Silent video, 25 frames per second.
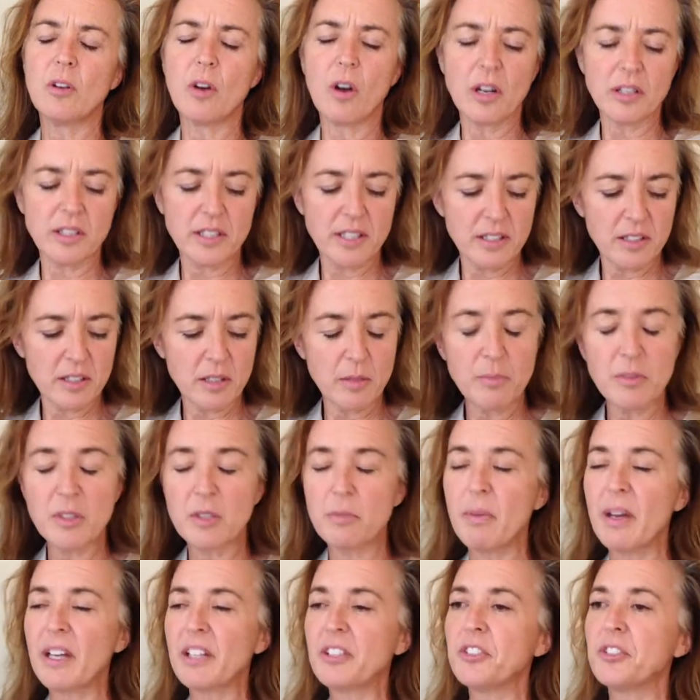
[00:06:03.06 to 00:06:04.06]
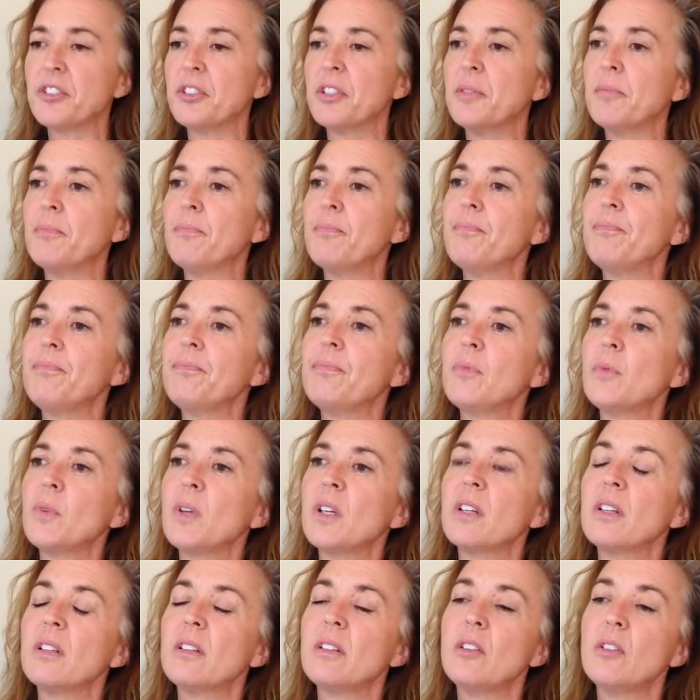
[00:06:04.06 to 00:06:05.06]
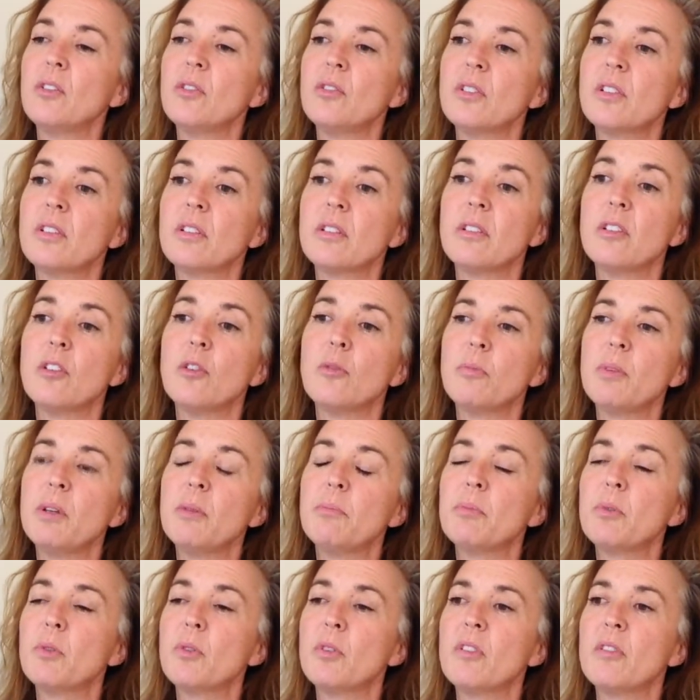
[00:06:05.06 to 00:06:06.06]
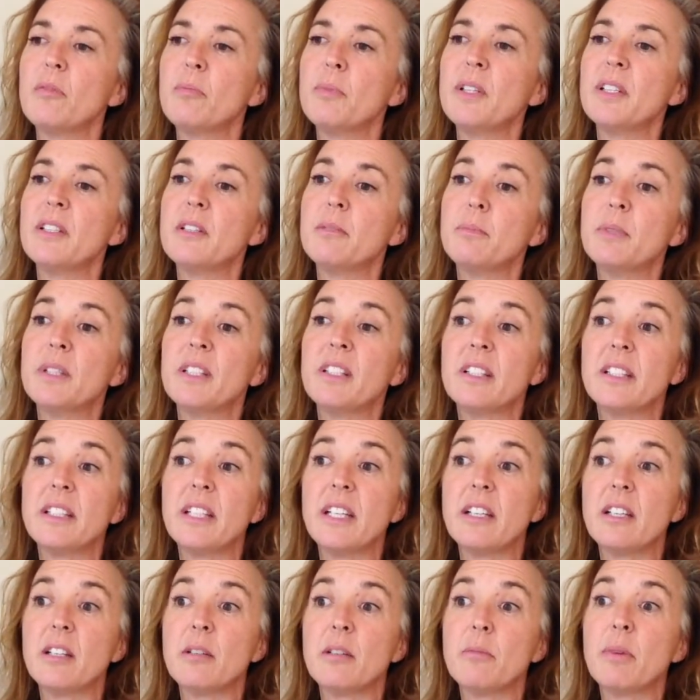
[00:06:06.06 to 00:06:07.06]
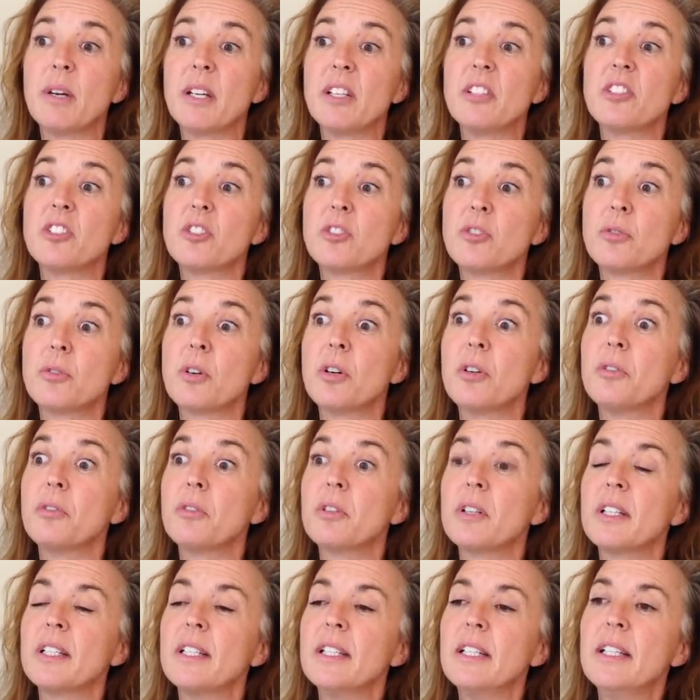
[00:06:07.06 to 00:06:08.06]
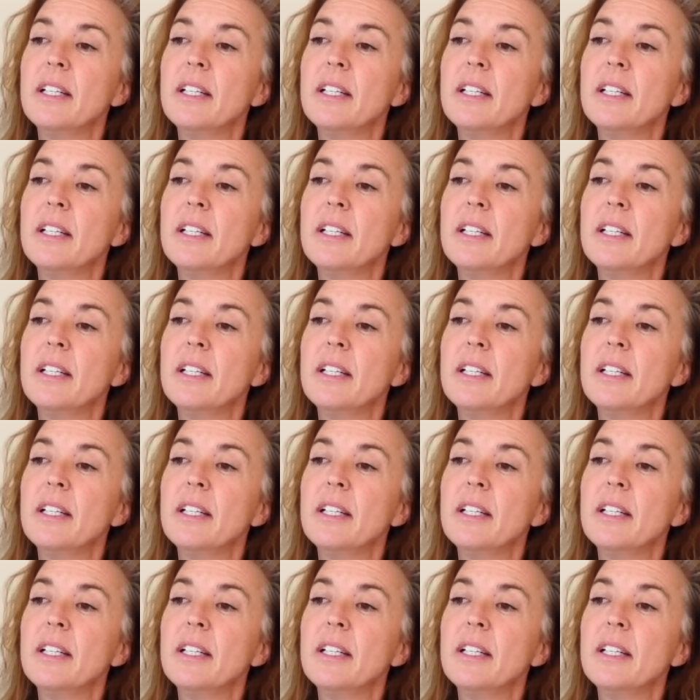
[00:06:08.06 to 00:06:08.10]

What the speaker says: know, autism spectrum. We can use it, you know, people who have been debilitated by stroke,